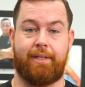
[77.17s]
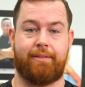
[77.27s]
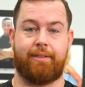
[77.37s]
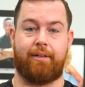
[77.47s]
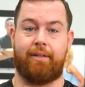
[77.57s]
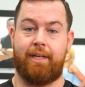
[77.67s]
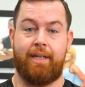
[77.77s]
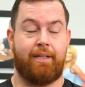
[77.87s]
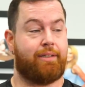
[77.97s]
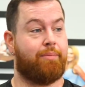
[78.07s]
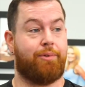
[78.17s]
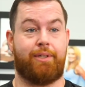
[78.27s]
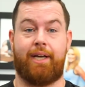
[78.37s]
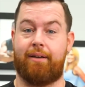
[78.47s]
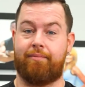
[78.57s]
So come on
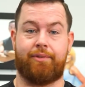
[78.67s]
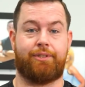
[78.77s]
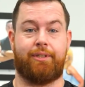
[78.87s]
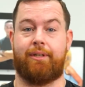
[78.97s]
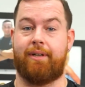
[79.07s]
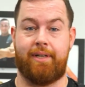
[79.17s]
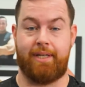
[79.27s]
down for sure.